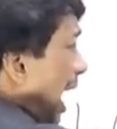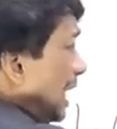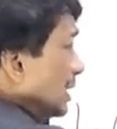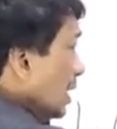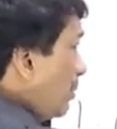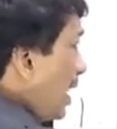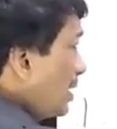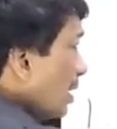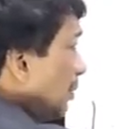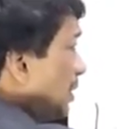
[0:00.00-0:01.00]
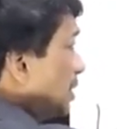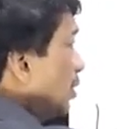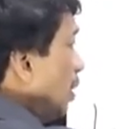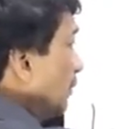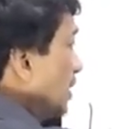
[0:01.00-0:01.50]
Algebraic
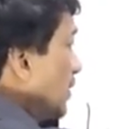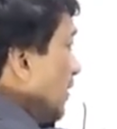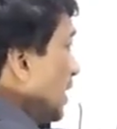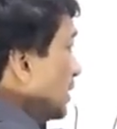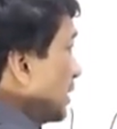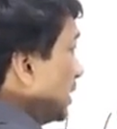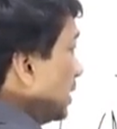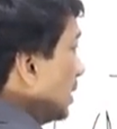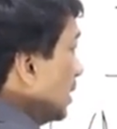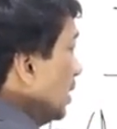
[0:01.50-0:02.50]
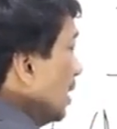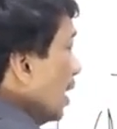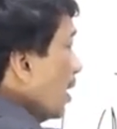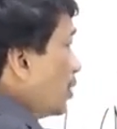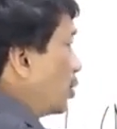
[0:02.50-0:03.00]
summation of the sphere and cylinder.
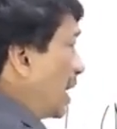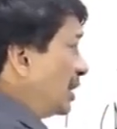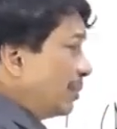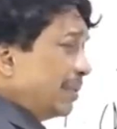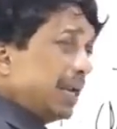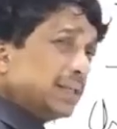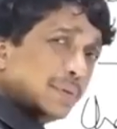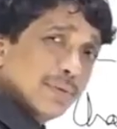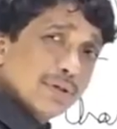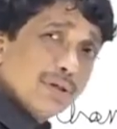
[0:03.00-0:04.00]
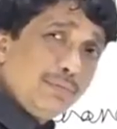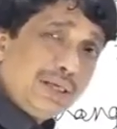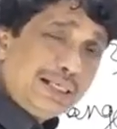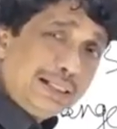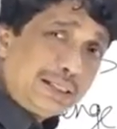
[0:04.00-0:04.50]
So, algebraic summation
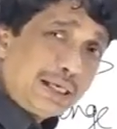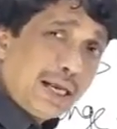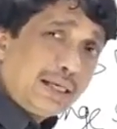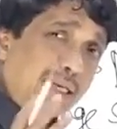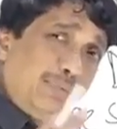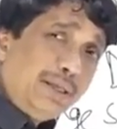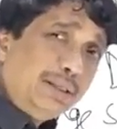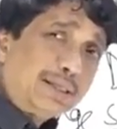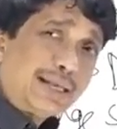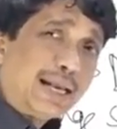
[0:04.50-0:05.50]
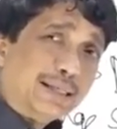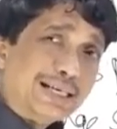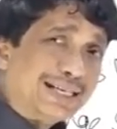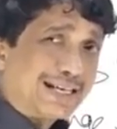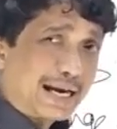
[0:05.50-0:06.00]
means keeping the
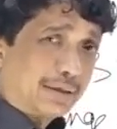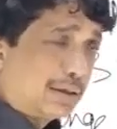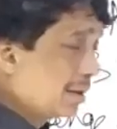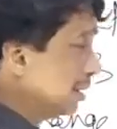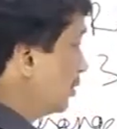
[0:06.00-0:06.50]
signs intact.